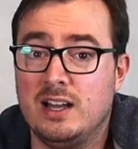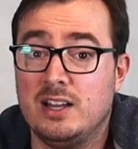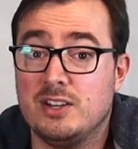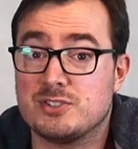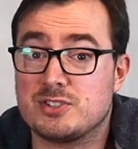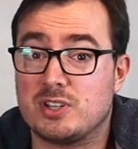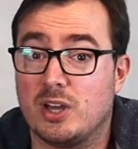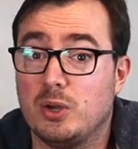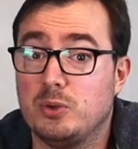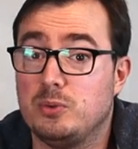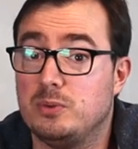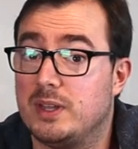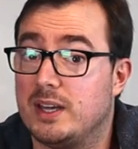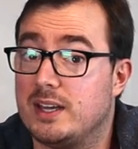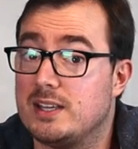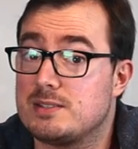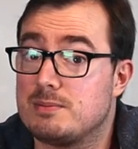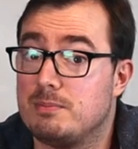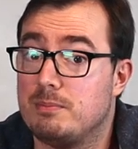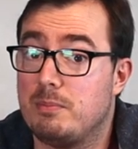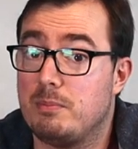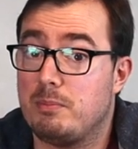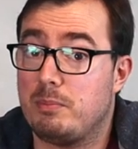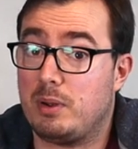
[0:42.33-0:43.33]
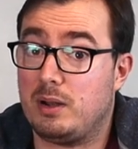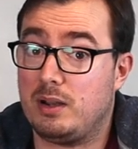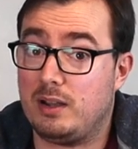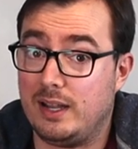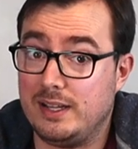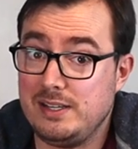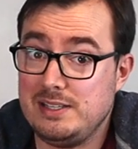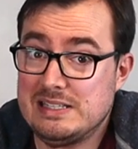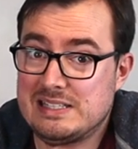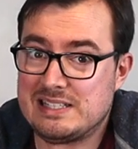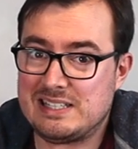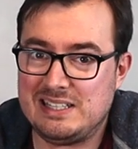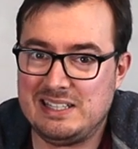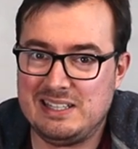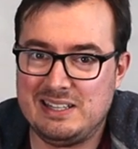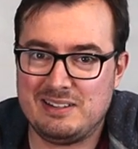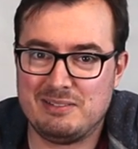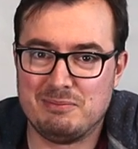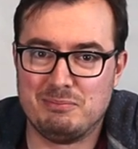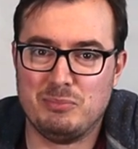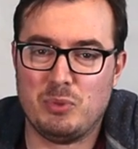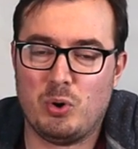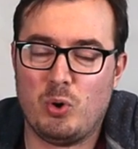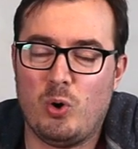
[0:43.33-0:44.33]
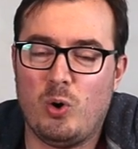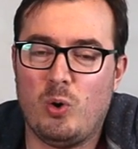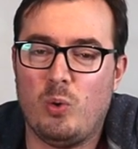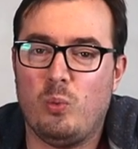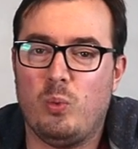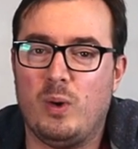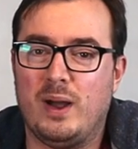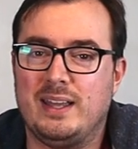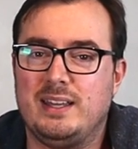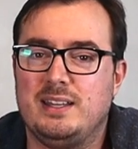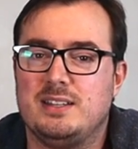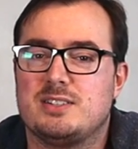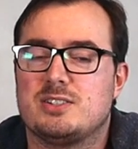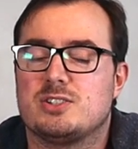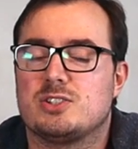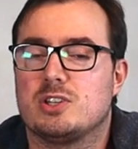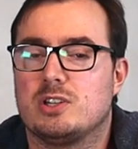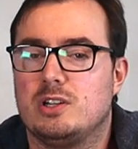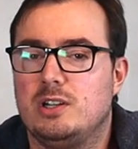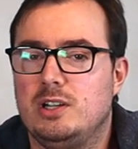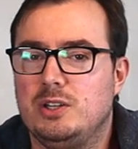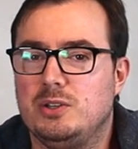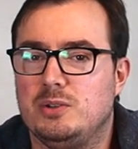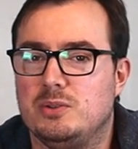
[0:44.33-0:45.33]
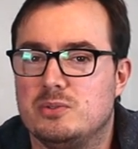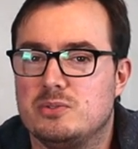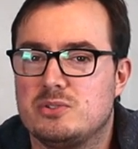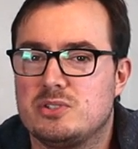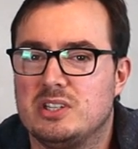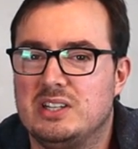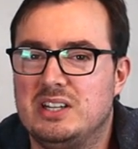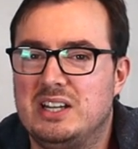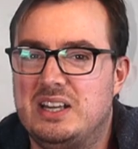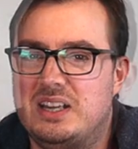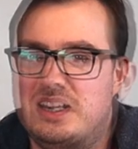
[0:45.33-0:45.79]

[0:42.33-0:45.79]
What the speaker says: so there's plenty more ways to loot.